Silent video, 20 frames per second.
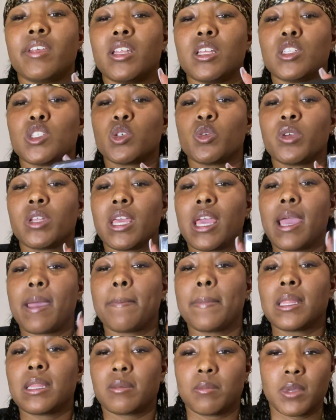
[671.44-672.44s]
and 28
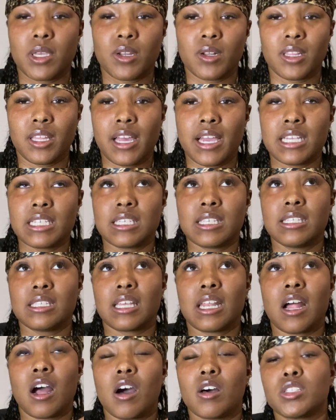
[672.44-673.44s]
millimeter lashes,
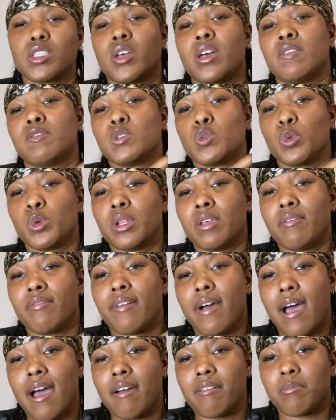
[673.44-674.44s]
and I also have
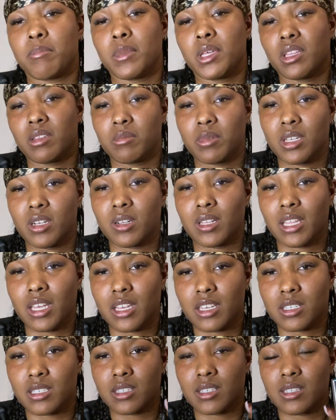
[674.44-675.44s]
25 millimeter
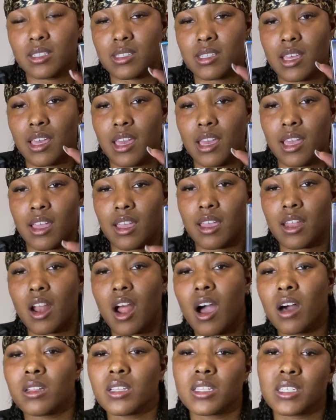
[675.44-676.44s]
lashes. And
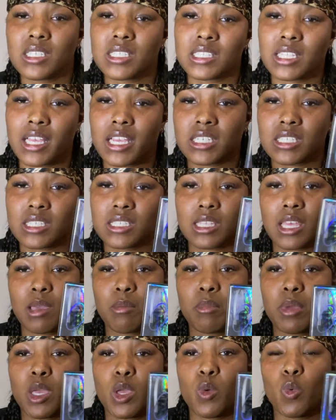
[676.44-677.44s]
all of these lashes can
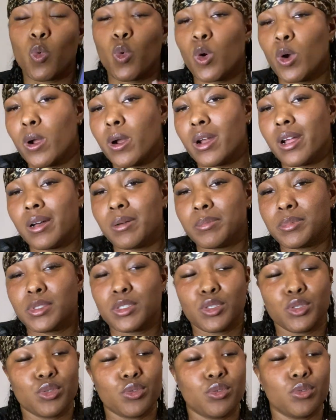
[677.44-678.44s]
be worn up
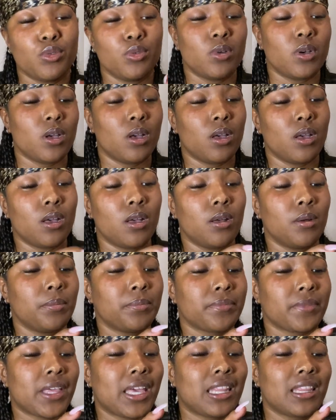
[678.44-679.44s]
to
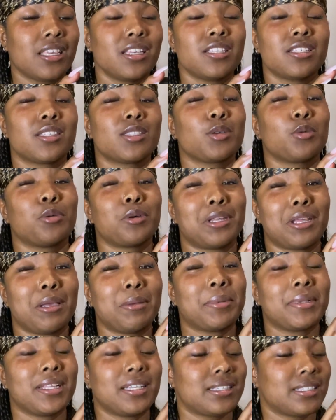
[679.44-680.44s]
at least 20
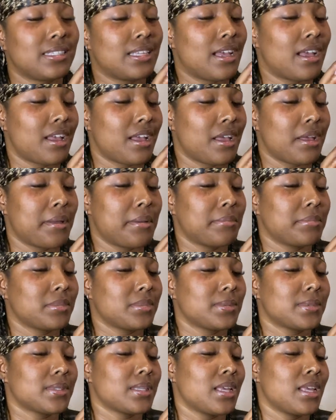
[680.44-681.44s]
plus times.
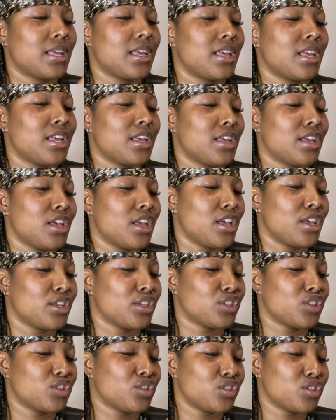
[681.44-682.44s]

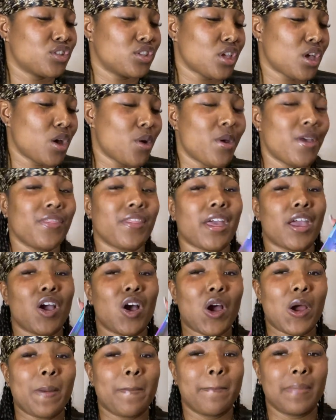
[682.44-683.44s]
So, and they
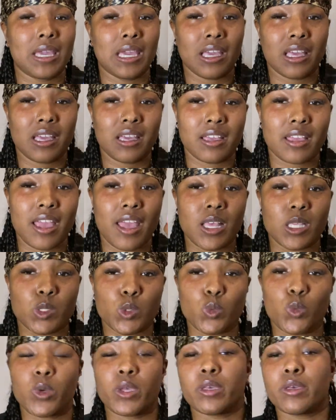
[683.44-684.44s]
are mink as
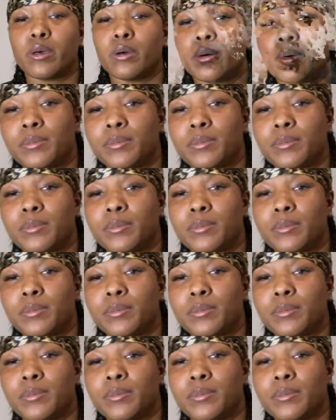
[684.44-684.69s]
well.